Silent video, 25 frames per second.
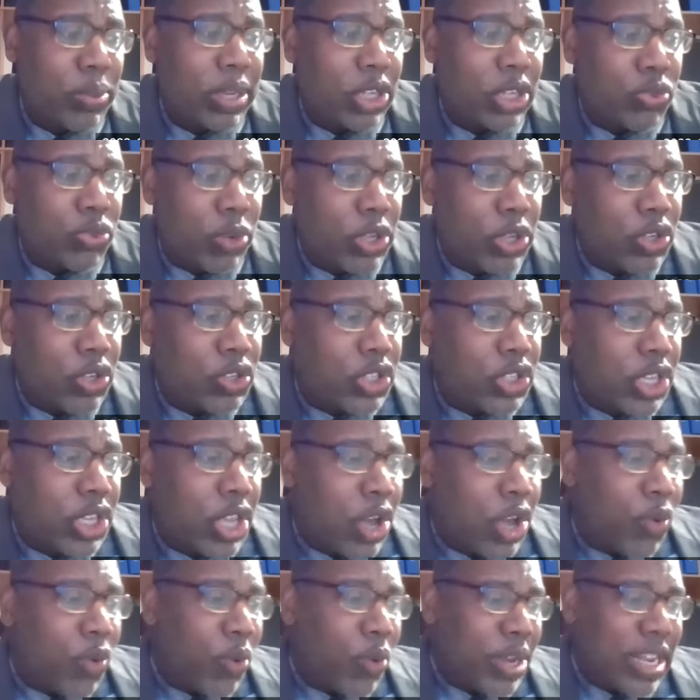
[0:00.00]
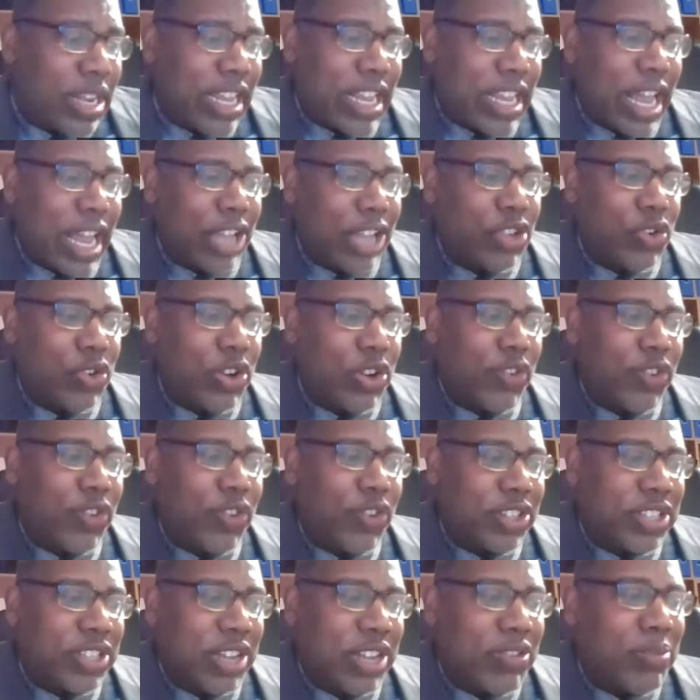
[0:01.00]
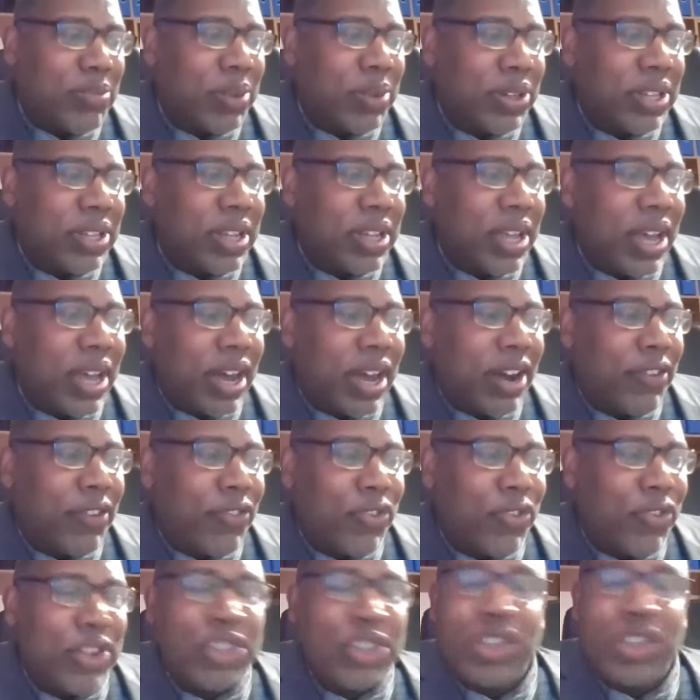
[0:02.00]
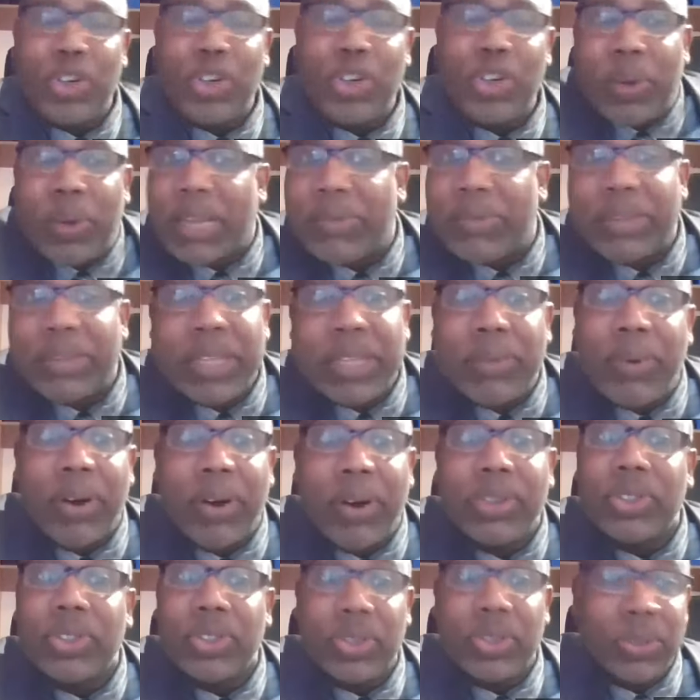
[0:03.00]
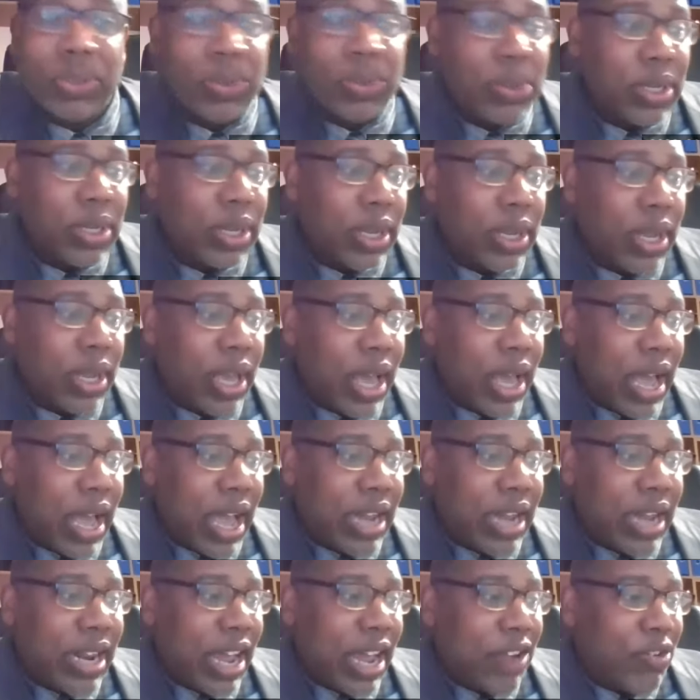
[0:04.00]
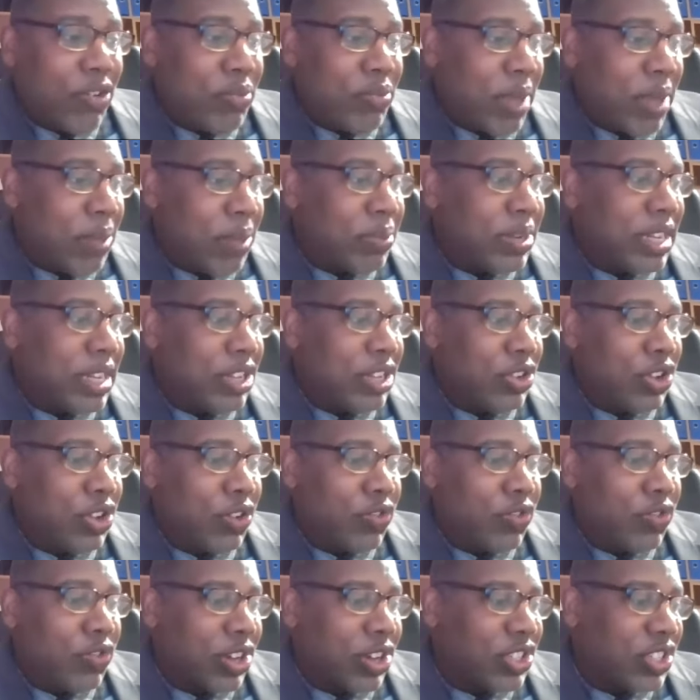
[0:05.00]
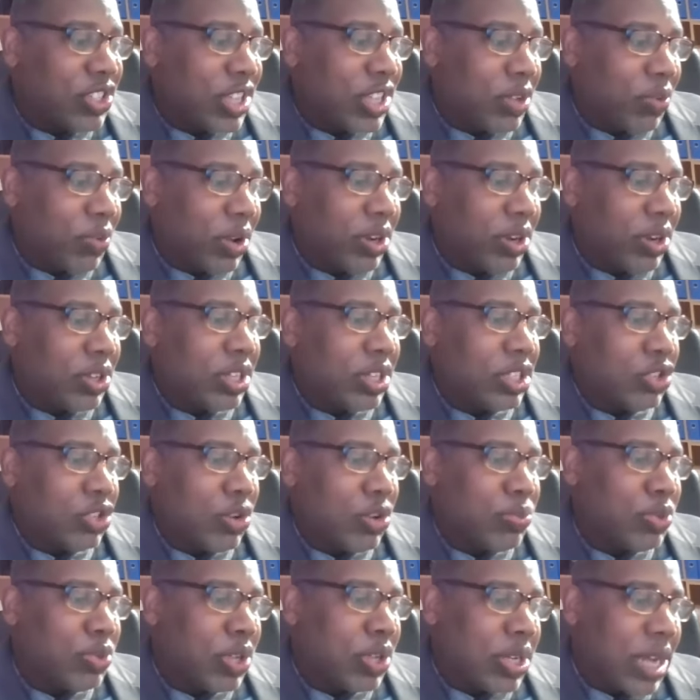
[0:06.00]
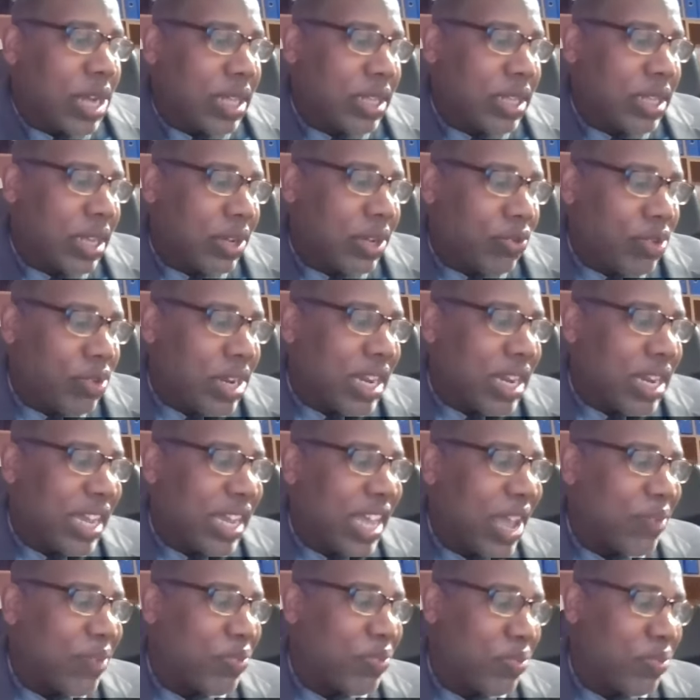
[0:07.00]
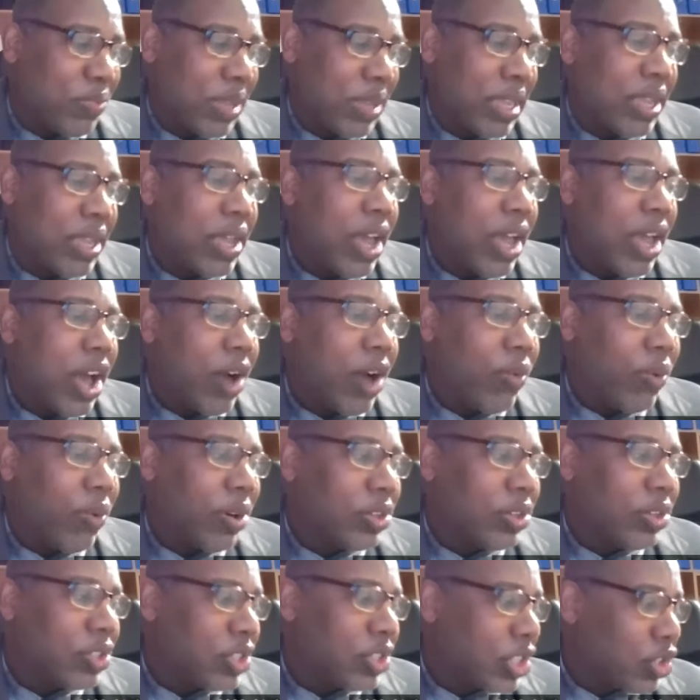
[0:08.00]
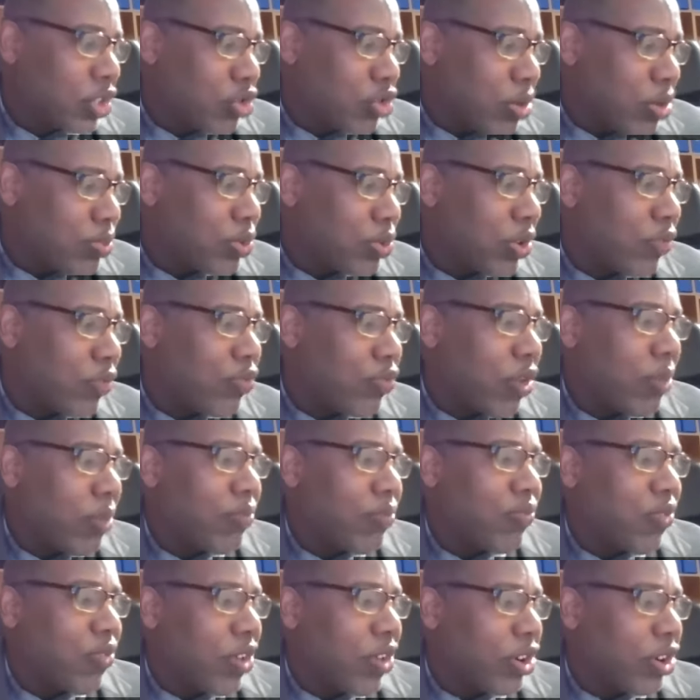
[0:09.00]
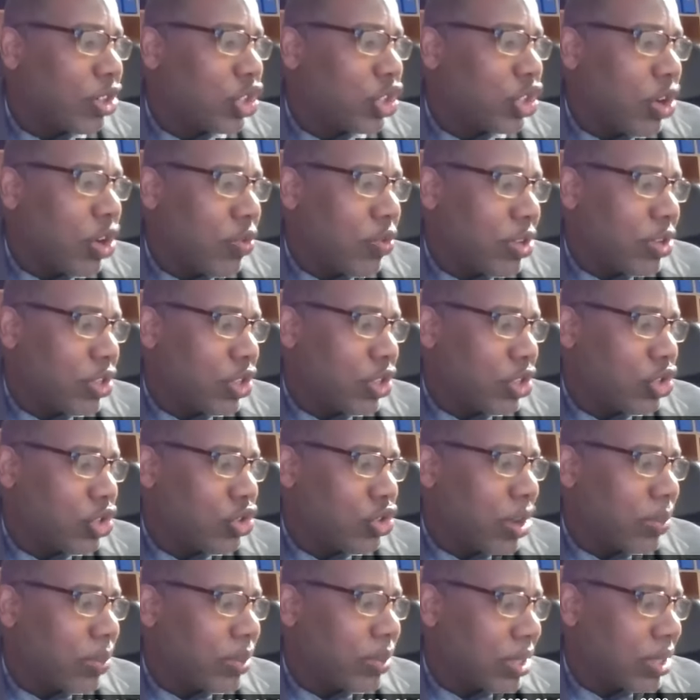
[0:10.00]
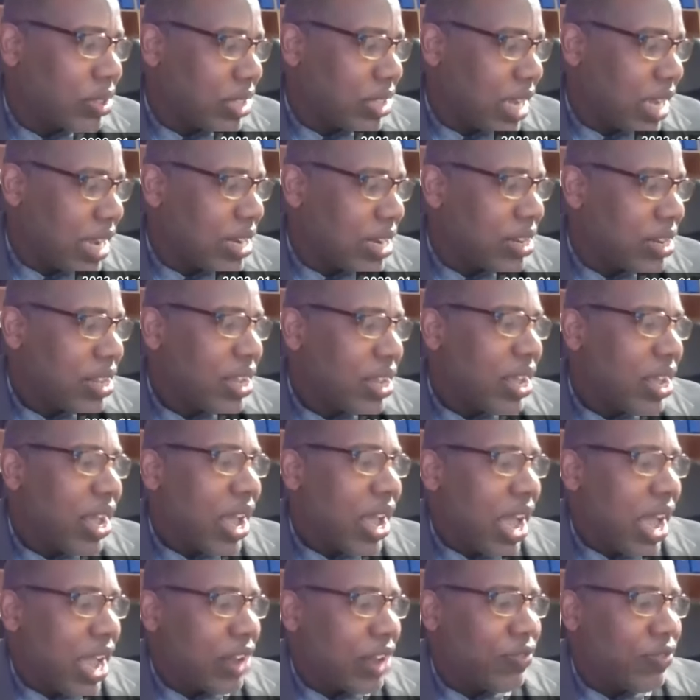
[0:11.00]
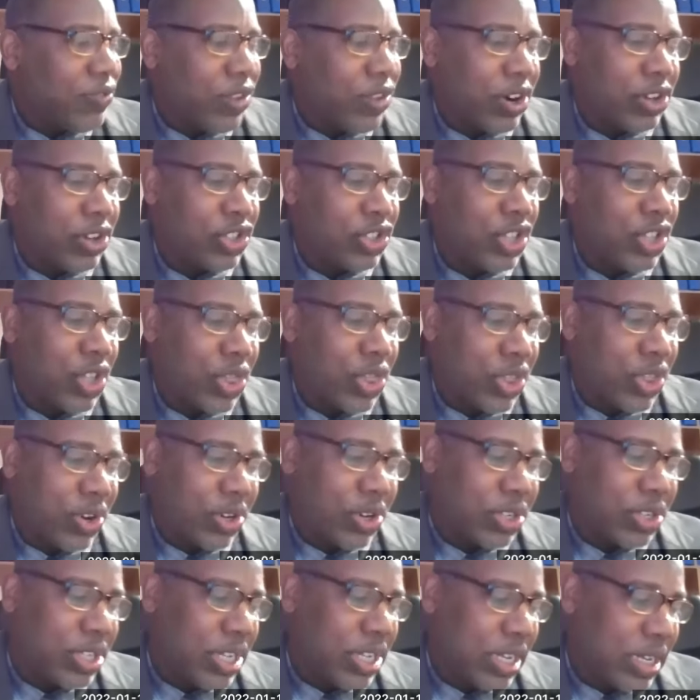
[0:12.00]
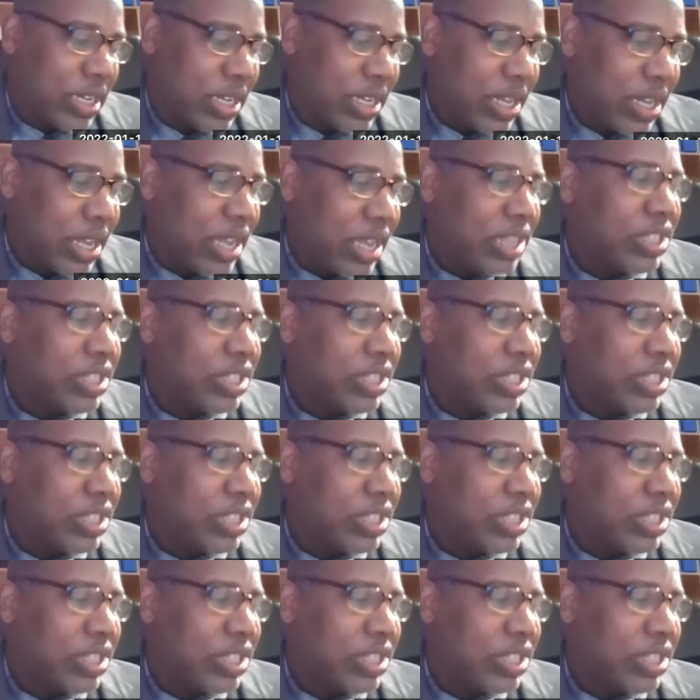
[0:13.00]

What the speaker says: Because when you see, when at university, everybody are free to do whatever they want to do. And I remember in university, one of the scripture that really kept me was the scripture from 1 Corinthians chapter 10 and verse 13.